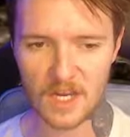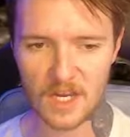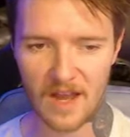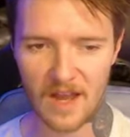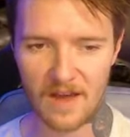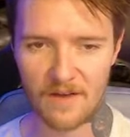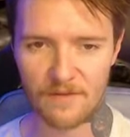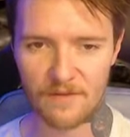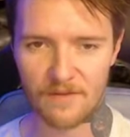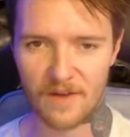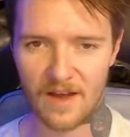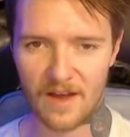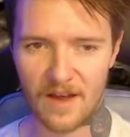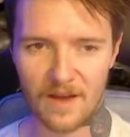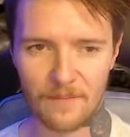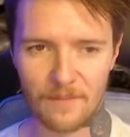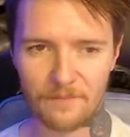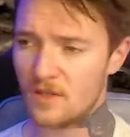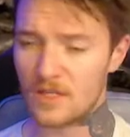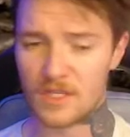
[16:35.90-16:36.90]
You could have
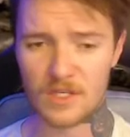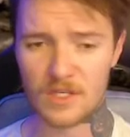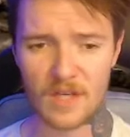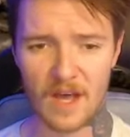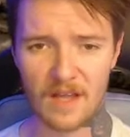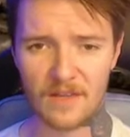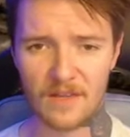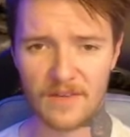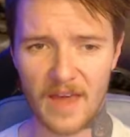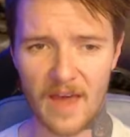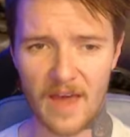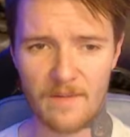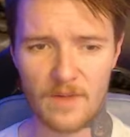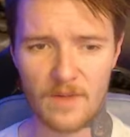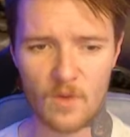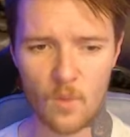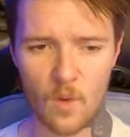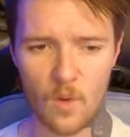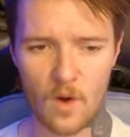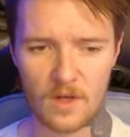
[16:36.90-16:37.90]
any sort of style of game
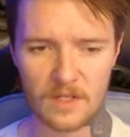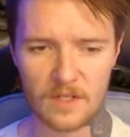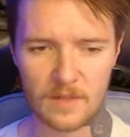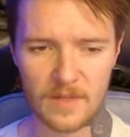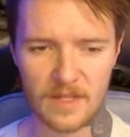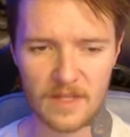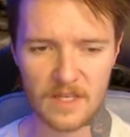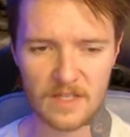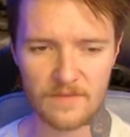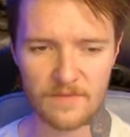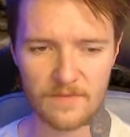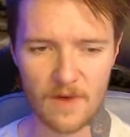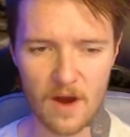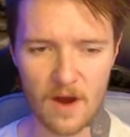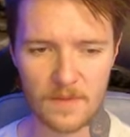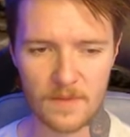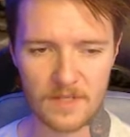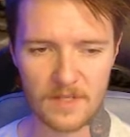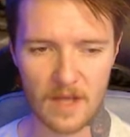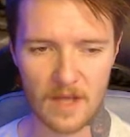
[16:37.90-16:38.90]
you want. I mean, these
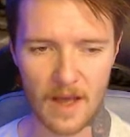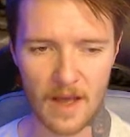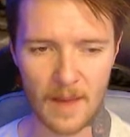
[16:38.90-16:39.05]
environments are